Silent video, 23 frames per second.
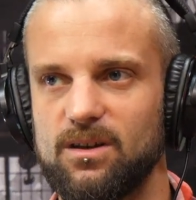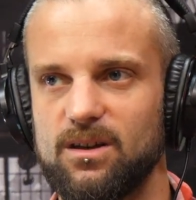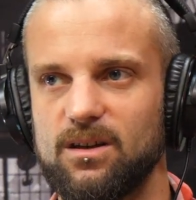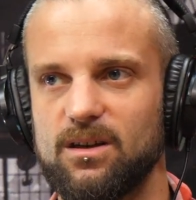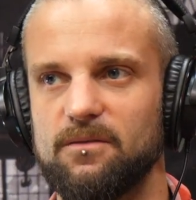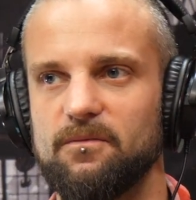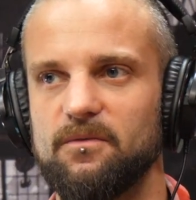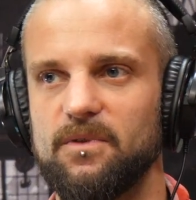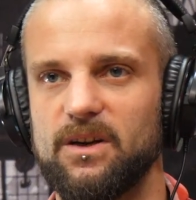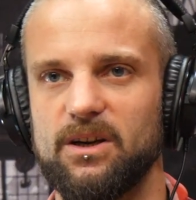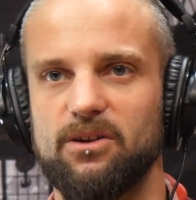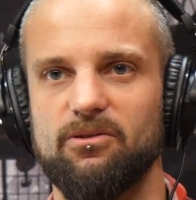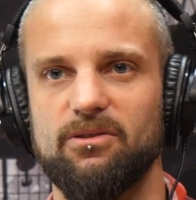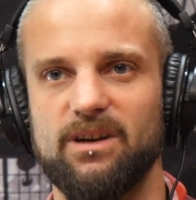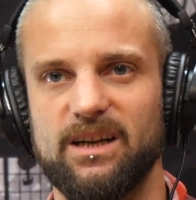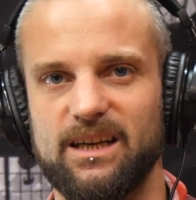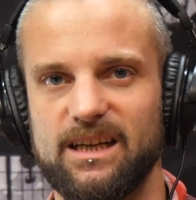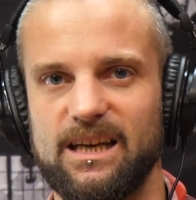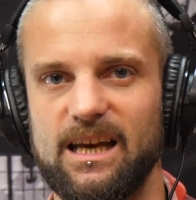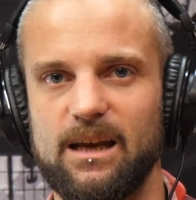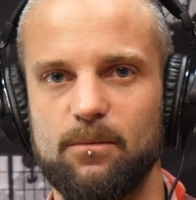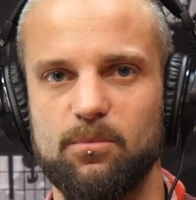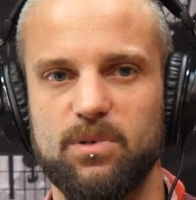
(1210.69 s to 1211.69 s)
configuring
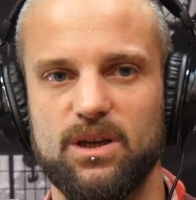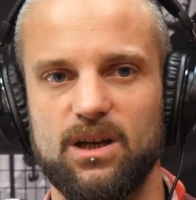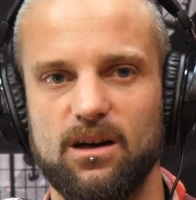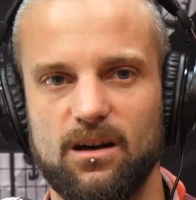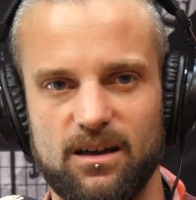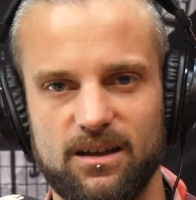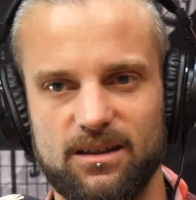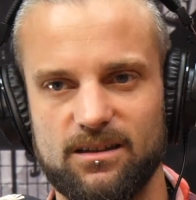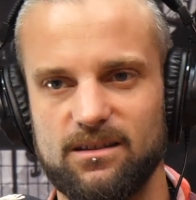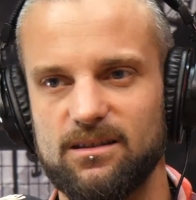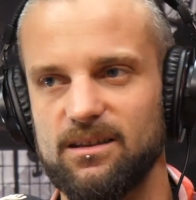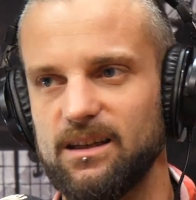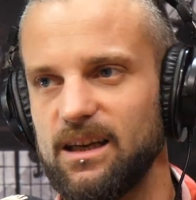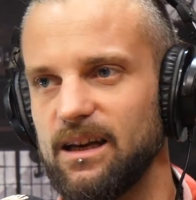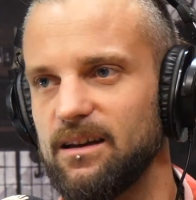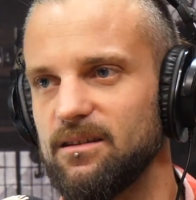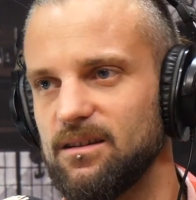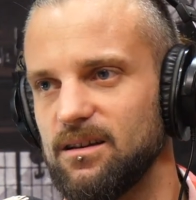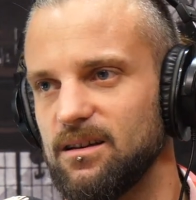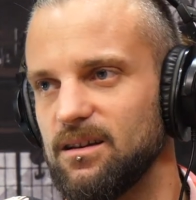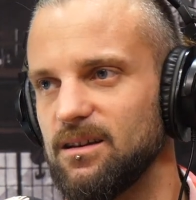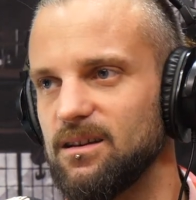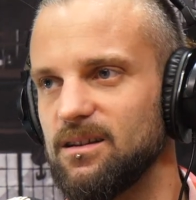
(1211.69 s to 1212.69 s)
an API to get
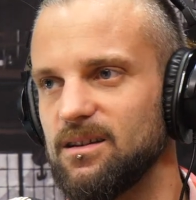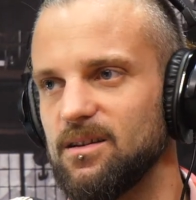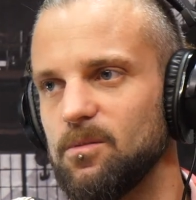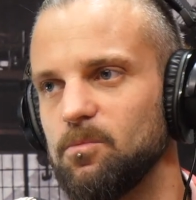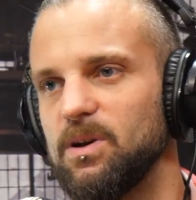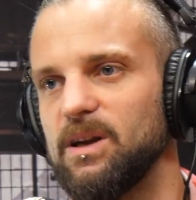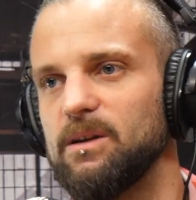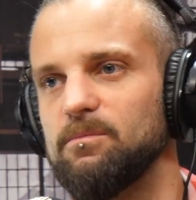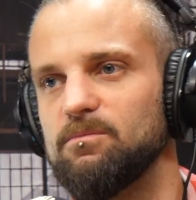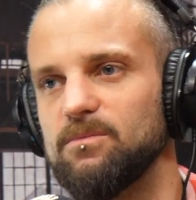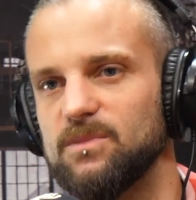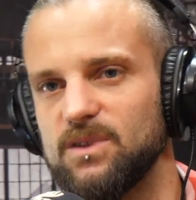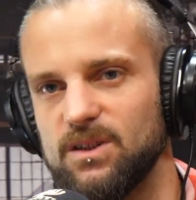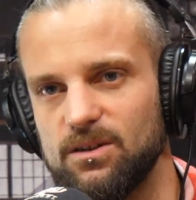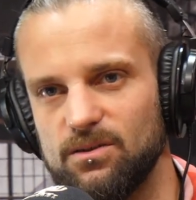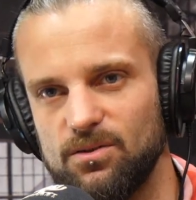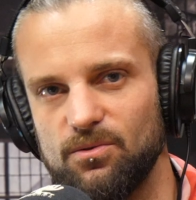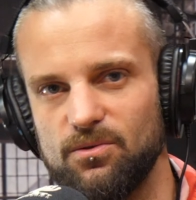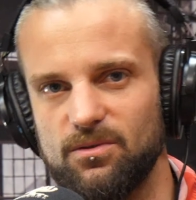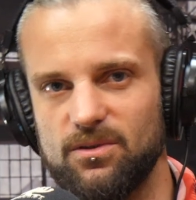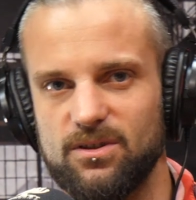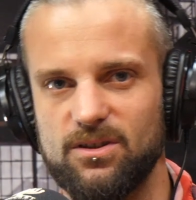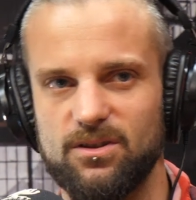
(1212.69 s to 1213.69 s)
the PIM to
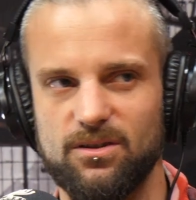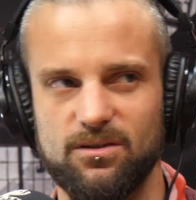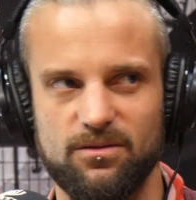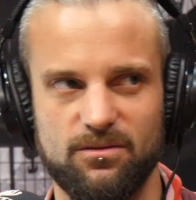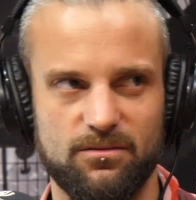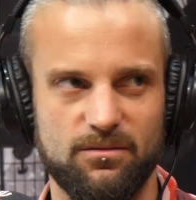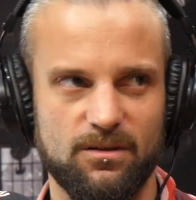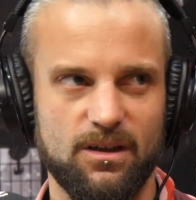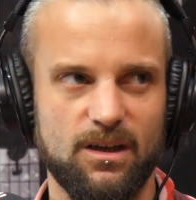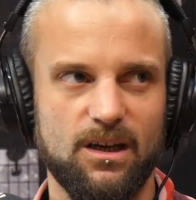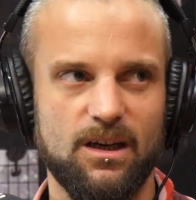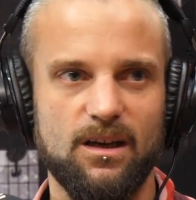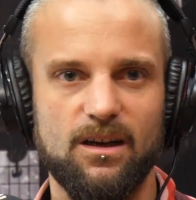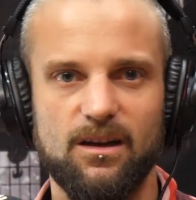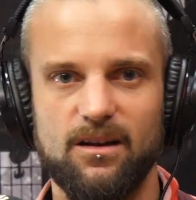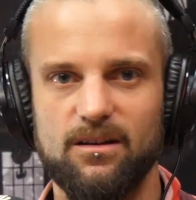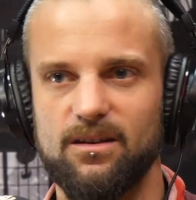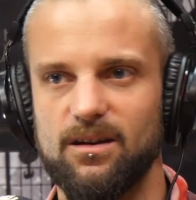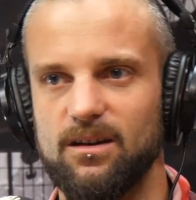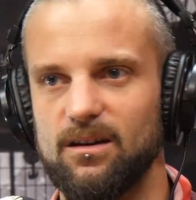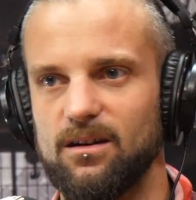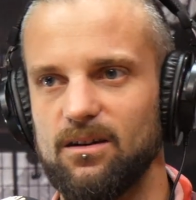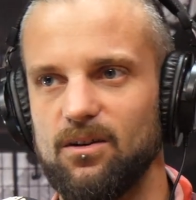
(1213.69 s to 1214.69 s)
talk to
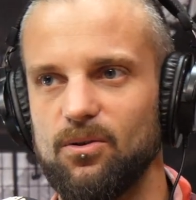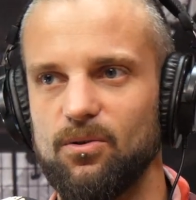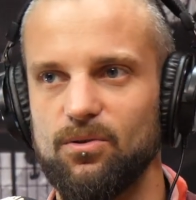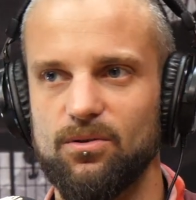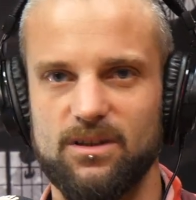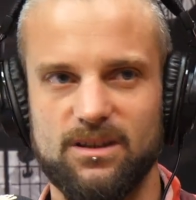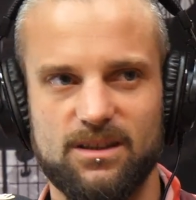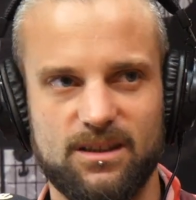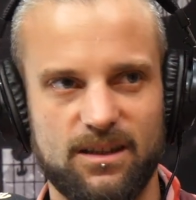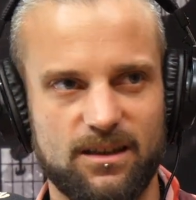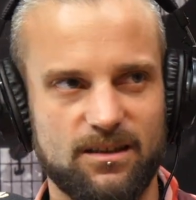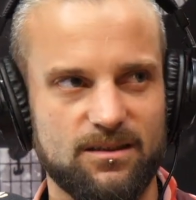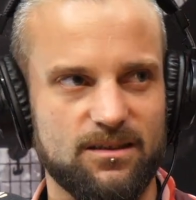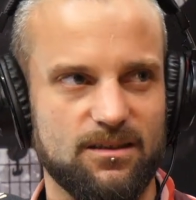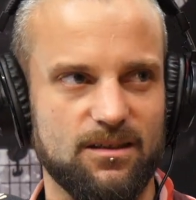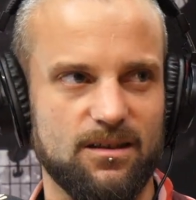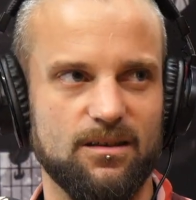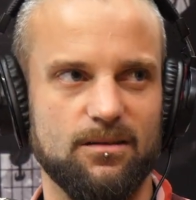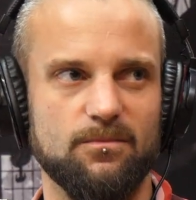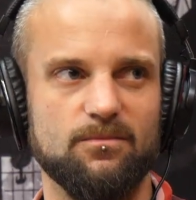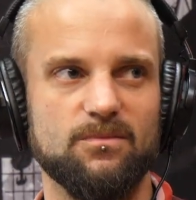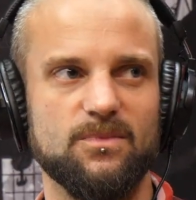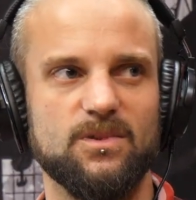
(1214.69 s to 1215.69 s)
the order
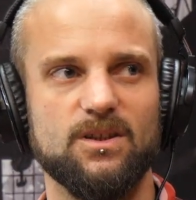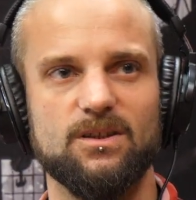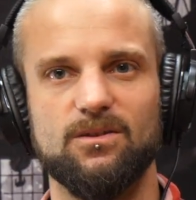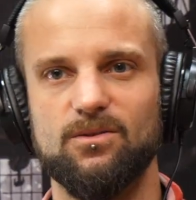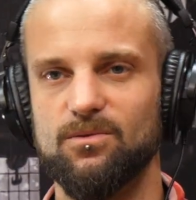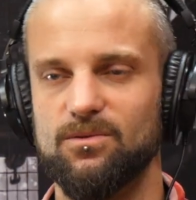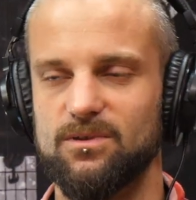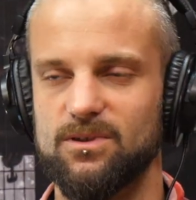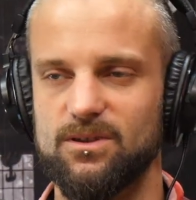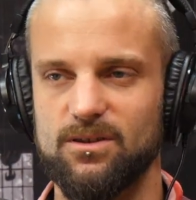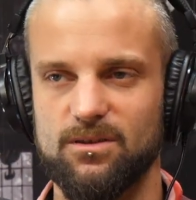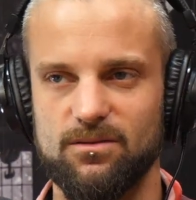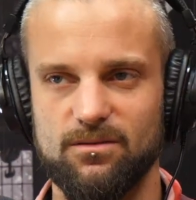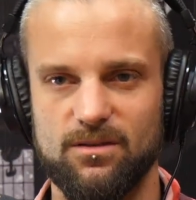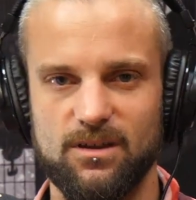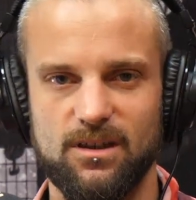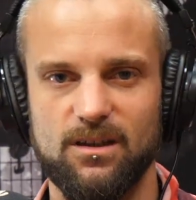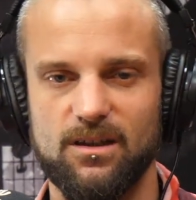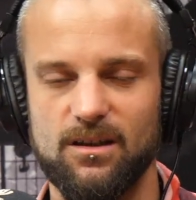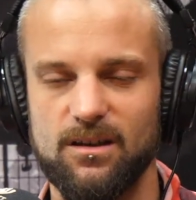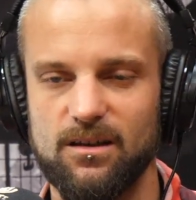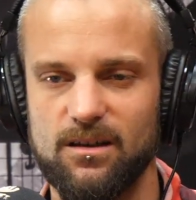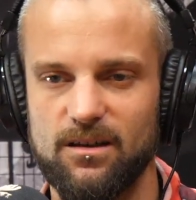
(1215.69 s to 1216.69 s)
system, to talk to
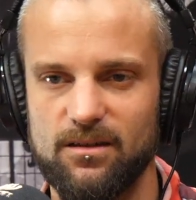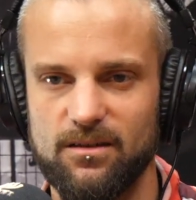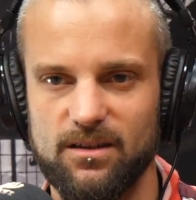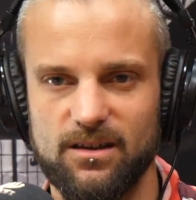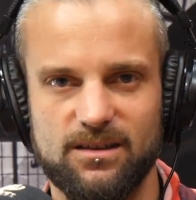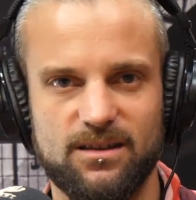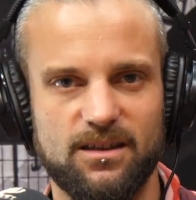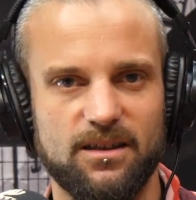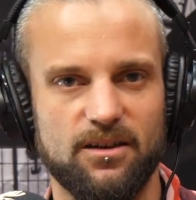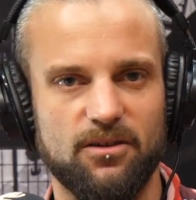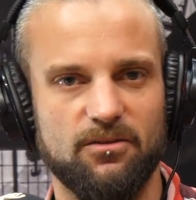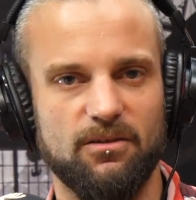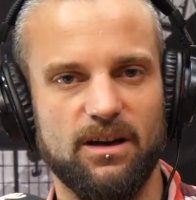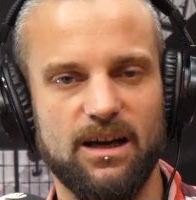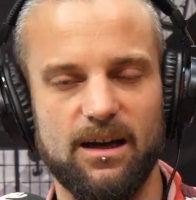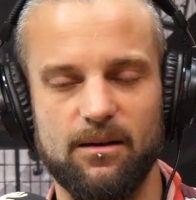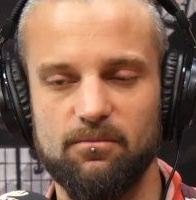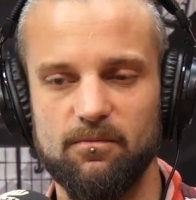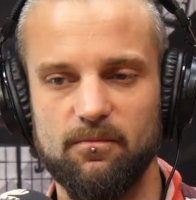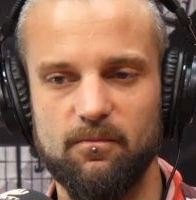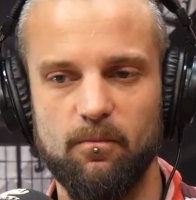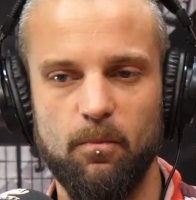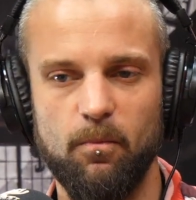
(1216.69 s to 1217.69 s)
the CRM,